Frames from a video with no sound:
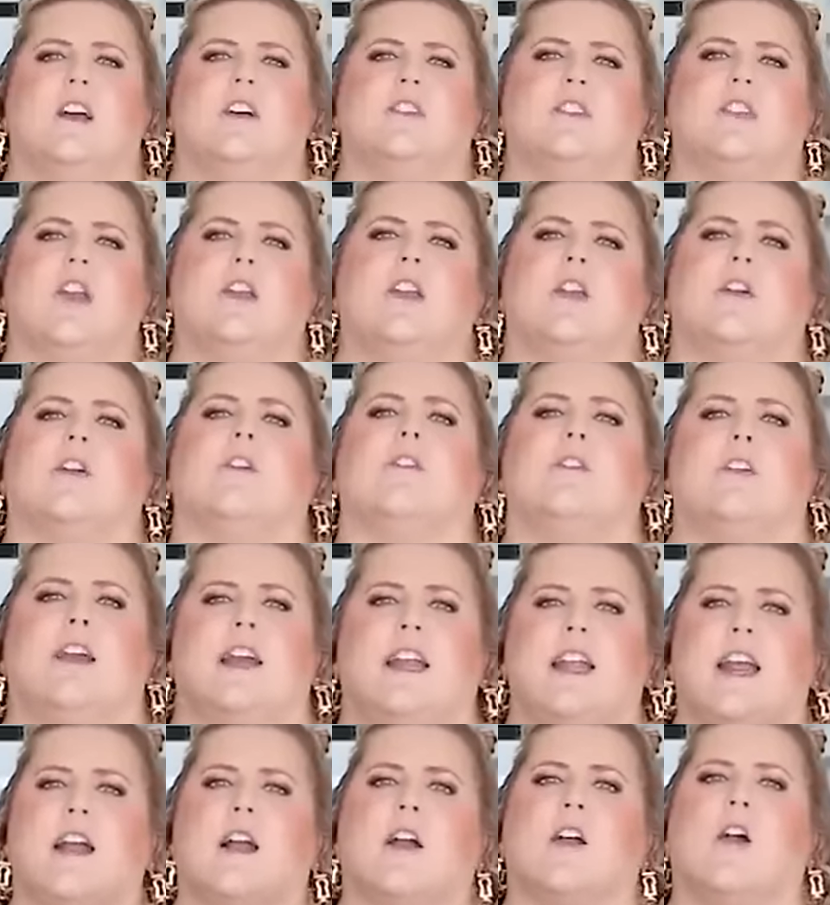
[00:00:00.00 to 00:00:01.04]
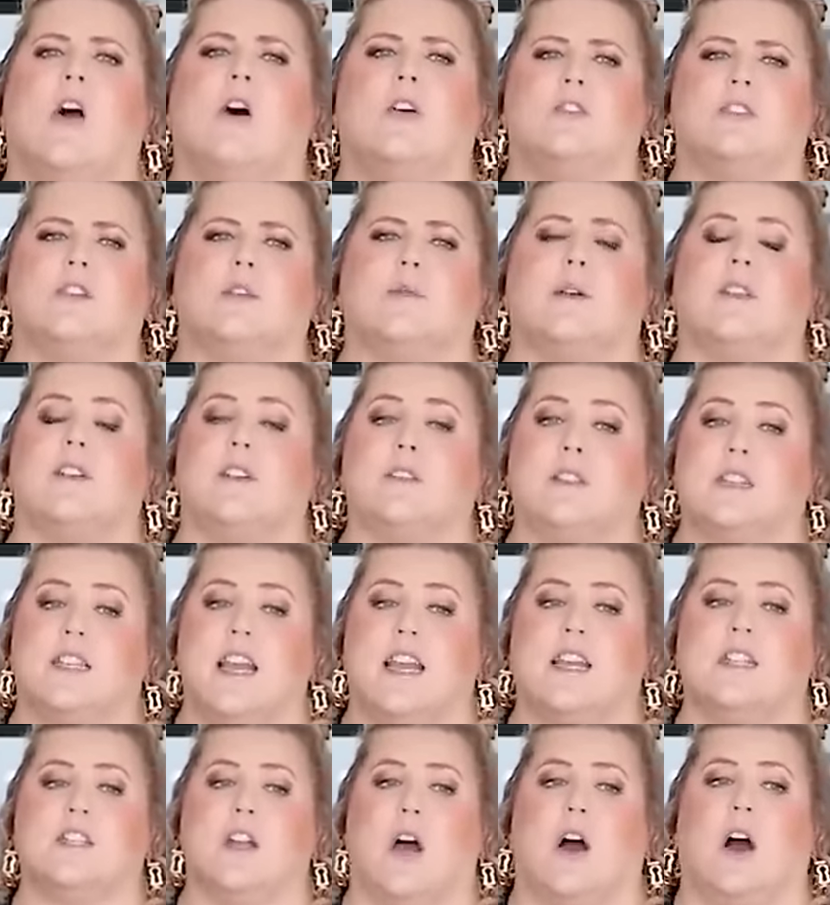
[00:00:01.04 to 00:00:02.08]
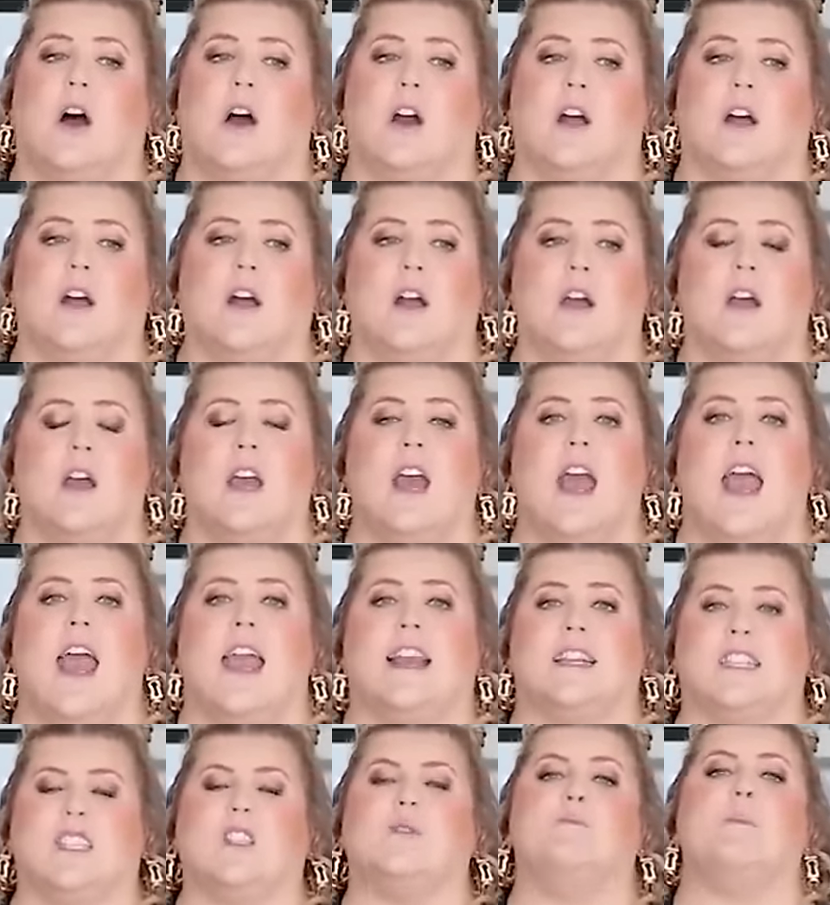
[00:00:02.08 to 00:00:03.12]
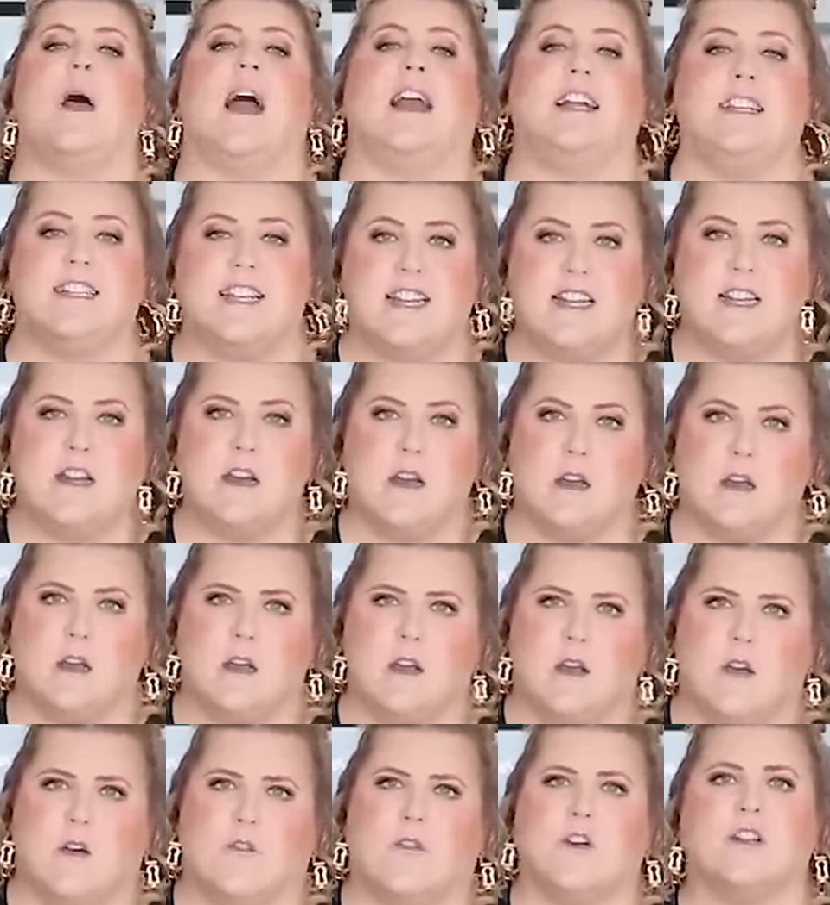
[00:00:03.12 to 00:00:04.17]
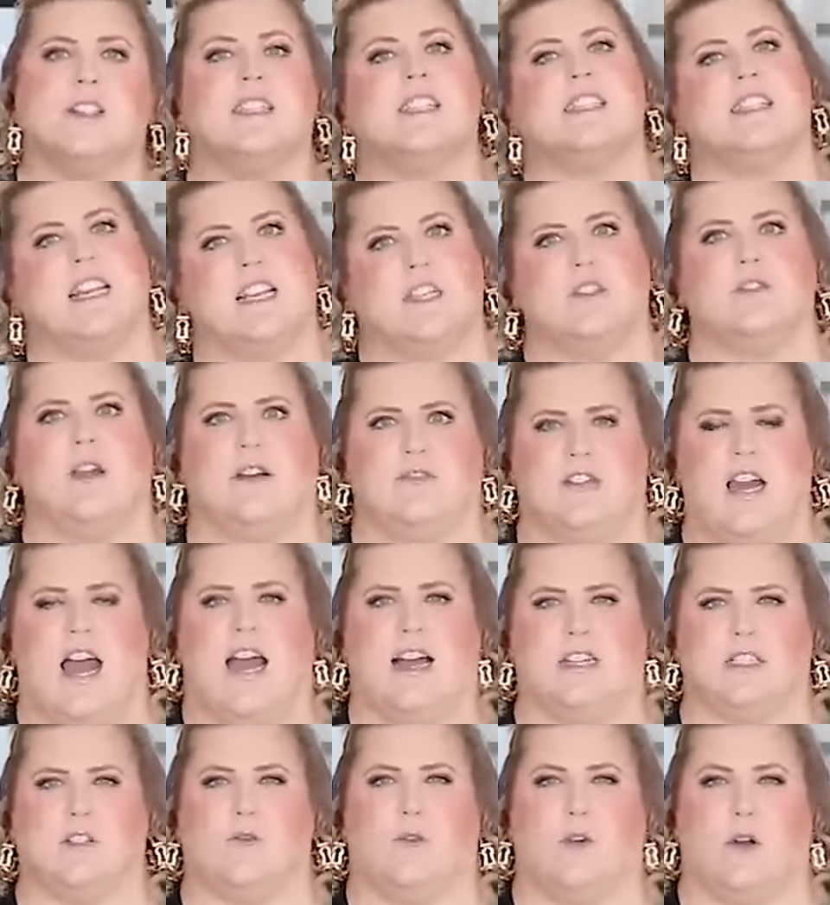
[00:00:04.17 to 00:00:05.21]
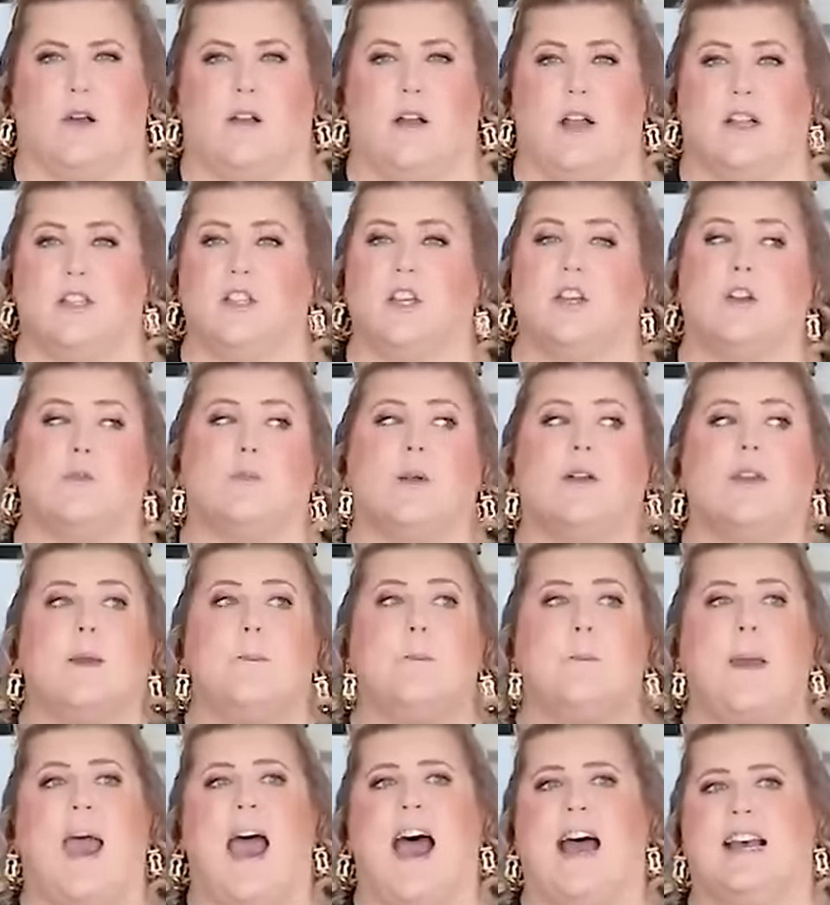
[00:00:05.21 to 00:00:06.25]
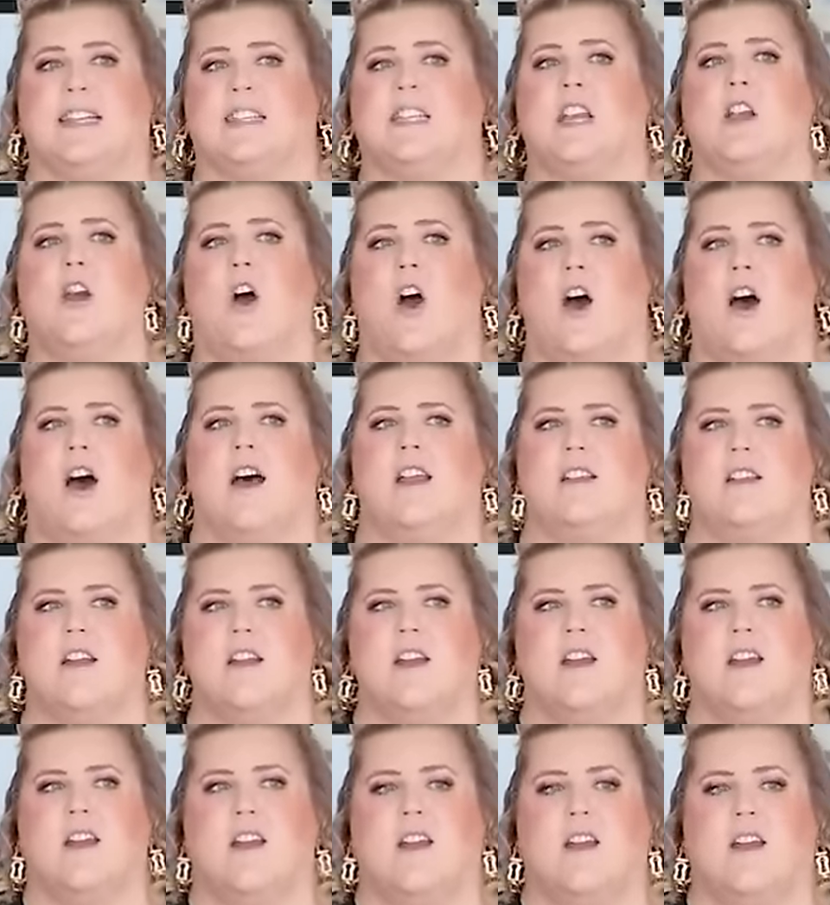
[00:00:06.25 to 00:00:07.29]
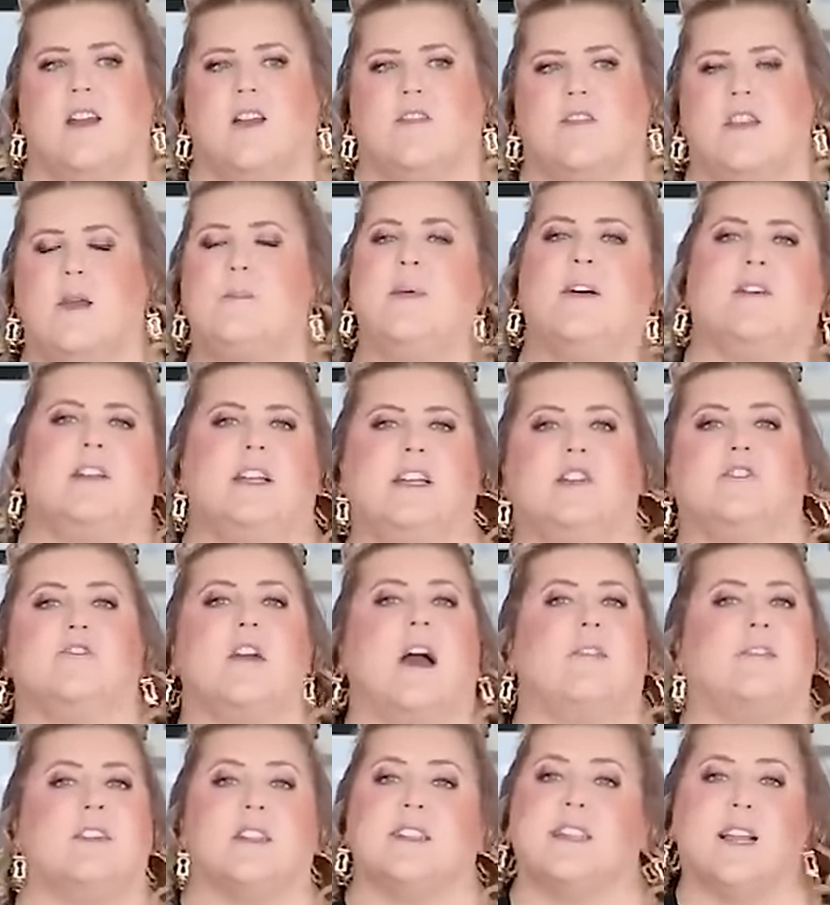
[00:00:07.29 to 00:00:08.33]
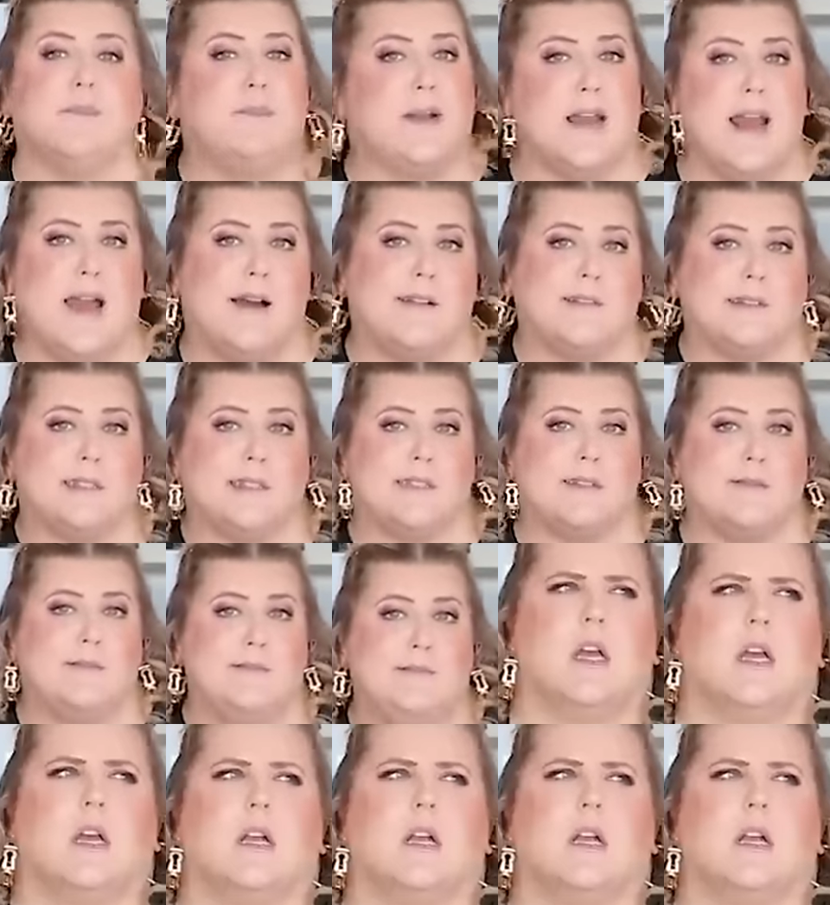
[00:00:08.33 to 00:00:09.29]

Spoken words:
So you're creating a culture where those things are expected versus things you have to ask for. And so you're really passing on the ability to travel to somebody else.